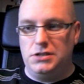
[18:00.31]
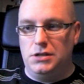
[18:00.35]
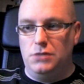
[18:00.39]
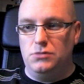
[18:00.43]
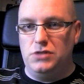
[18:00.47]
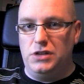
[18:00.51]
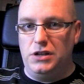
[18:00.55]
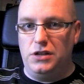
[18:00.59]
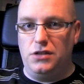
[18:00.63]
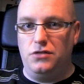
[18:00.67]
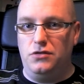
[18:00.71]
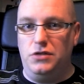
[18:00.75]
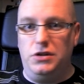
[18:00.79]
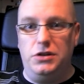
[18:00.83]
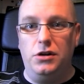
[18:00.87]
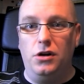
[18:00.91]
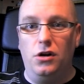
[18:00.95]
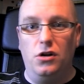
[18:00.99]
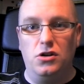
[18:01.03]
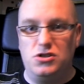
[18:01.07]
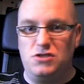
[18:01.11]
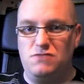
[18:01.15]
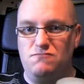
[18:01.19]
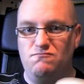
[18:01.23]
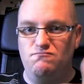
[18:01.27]
That was like
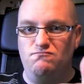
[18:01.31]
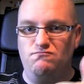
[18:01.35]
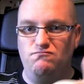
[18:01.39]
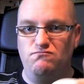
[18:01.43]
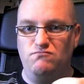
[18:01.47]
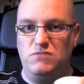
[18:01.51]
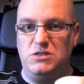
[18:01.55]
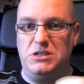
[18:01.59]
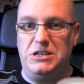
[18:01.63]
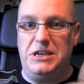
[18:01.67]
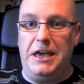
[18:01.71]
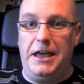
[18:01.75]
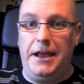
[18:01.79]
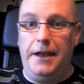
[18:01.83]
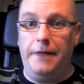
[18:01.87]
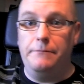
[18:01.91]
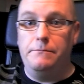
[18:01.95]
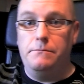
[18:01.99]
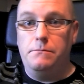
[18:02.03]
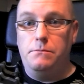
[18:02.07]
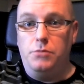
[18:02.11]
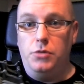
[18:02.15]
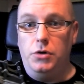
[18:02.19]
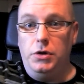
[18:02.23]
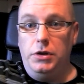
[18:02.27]
$3. Get it.
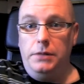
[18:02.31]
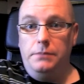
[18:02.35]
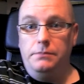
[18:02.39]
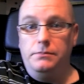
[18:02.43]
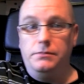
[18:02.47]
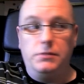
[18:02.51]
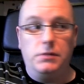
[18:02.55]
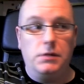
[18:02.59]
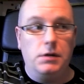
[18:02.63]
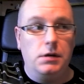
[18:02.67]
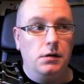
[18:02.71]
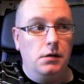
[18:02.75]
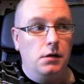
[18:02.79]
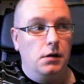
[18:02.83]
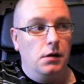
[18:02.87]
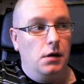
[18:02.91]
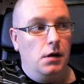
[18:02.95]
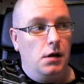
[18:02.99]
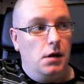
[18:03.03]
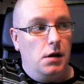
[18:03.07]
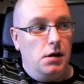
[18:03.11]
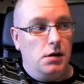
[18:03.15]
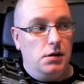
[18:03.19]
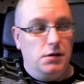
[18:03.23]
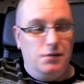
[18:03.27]
Brilliant.
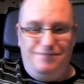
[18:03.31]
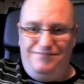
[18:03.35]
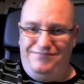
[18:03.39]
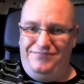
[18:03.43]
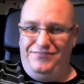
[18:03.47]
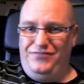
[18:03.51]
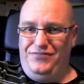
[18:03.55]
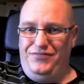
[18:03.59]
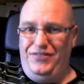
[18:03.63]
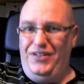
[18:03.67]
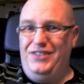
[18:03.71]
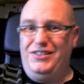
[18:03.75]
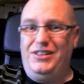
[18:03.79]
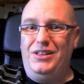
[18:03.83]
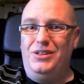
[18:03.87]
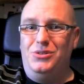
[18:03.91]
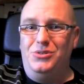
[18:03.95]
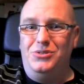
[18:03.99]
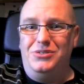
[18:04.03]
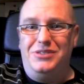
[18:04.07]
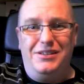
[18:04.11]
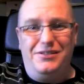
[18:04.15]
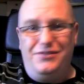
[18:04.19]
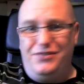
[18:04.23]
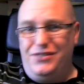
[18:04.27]
Fuck
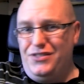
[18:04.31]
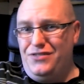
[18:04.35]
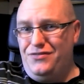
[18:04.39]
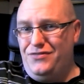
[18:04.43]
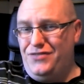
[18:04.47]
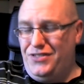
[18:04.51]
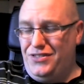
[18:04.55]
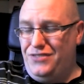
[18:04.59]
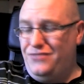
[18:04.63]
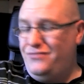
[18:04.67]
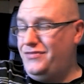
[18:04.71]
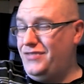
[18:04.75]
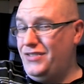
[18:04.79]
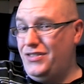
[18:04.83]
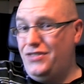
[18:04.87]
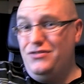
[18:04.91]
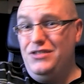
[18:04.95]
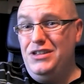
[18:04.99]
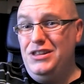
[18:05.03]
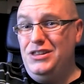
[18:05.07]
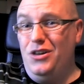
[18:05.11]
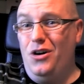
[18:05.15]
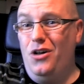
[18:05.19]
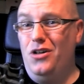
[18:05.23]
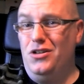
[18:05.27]
downloading it for
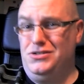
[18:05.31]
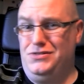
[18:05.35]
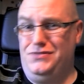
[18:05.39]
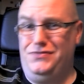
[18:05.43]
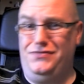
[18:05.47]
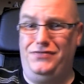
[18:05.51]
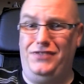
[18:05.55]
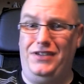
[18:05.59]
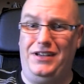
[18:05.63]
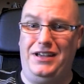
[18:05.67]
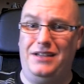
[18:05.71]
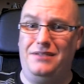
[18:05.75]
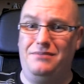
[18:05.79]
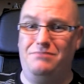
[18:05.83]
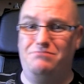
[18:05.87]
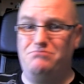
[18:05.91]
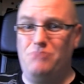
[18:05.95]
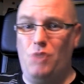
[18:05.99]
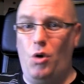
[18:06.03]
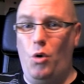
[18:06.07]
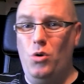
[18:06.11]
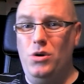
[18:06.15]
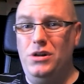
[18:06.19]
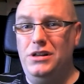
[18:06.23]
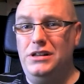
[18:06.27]
$3. Fucking
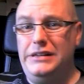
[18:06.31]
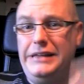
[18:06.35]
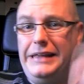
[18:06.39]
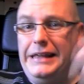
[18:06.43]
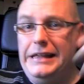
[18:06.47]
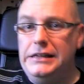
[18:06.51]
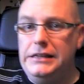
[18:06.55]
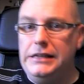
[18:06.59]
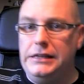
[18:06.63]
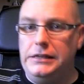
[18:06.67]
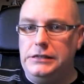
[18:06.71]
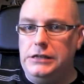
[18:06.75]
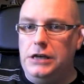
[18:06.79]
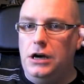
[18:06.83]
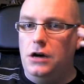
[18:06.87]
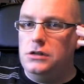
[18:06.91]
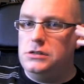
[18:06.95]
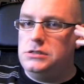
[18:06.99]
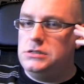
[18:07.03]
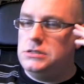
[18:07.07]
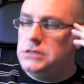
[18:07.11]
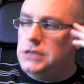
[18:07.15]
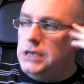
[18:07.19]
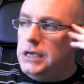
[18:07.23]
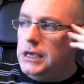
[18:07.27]
only legally.
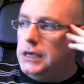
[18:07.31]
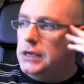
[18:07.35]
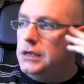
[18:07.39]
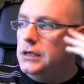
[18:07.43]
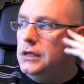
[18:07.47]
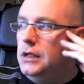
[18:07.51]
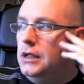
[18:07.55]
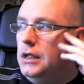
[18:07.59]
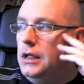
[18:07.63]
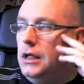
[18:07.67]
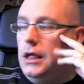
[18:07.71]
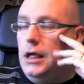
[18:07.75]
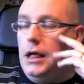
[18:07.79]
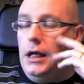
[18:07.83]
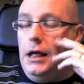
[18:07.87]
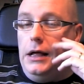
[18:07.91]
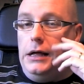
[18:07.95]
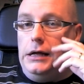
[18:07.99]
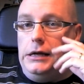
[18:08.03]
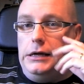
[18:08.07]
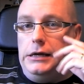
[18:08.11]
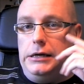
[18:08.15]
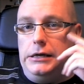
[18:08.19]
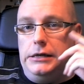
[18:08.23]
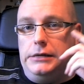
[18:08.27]
God's sake.
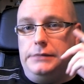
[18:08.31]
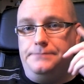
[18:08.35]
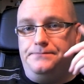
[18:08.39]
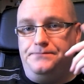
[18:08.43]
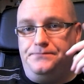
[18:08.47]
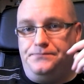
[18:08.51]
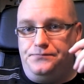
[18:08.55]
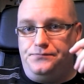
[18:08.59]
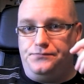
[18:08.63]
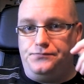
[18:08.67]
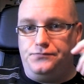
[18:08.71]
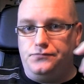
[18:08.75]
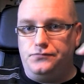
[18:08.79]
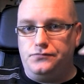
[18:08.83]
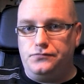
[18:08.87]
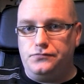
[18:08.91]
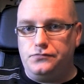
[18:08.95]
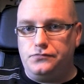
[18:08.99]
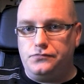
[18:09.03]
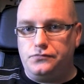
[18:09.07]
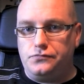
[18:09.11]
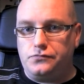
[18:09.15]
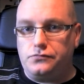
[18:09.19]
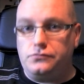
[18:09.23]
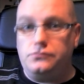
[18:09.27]
Yeah,
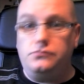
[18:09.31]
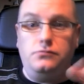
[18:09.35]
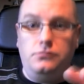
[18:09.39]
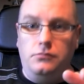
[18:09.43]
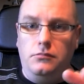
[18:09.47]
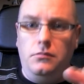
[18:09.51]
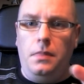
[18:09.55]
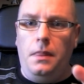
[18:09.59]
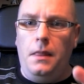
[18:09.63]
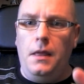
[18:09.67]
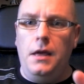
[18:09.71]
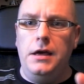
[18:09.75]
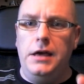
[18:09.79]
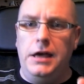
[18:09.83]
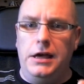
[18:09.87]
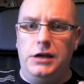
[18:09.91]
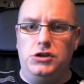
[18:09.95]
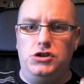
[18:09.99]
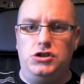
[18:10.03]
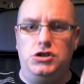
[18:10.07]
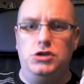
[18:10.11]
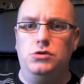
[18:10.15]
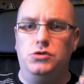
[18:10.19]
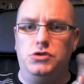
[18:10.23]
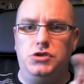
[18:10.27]

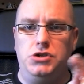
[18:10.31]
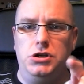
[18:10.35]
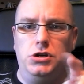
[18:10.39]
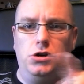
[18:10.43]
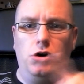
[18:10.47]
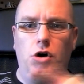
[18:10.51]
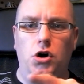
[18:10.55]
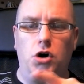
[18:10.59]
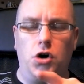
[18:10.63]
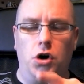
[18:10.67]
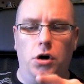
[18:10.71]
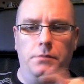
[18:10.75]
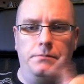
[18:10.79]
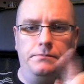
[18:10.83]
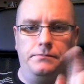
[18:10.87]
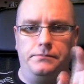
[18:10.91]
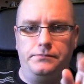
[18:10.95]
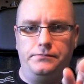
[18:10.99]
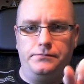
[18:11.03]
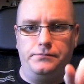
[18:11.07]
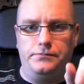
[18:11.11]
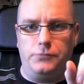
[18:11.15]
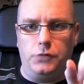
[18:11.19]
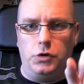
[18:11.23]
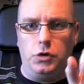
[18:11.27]
GOG.com.
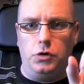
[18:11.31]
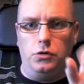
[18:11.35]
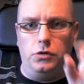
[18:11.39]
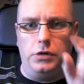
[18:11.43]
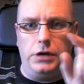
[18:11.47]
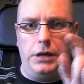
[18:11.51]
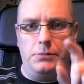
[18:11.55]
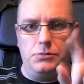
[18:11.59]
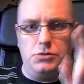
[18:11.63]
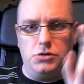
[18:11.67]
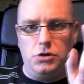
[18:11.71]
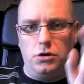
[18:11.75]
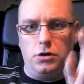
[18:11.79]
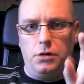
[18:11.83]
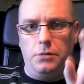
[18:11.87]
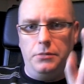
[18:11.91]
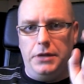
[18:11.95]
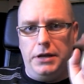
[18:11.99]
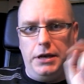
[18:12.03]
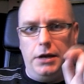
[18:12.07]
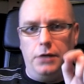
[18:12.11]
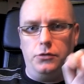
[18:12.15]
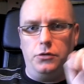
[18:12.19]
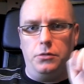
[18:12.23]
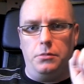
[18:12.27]
GoodOldGames.com,
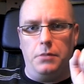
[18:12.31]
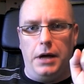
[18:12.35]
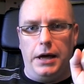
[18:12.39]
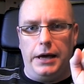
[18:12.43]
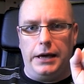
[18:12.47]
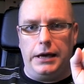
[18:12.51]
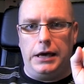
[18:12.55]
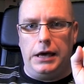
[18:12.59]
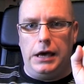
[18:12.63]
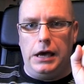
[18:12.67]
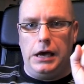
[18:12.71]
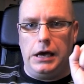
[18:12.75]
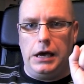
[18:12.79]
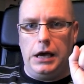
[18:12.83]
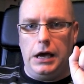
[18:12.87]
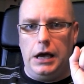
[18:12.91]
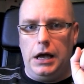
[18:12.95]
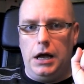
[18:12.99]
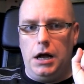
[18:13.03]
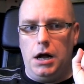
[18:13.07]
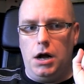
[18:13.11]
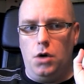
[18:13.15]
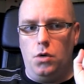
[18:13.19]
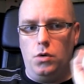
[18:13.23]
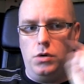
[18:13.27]
they now do Mac
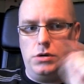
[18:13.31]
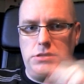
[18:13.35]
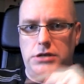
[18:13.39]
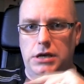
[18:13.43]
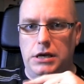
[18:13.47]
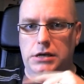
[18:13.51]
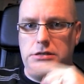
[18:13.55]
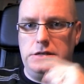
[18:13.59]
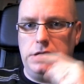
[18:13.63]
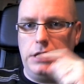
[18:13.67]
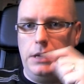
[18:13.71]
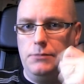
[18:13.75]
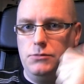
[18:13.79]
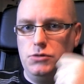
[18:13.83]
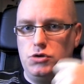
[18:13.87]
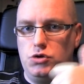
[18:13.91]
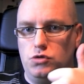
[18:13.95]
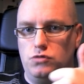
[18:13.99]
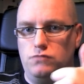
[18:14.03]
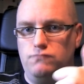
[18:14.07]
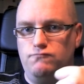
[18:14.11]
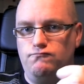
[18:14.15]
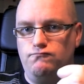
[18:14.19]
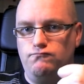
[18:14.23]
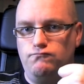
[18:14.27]
OS X games, so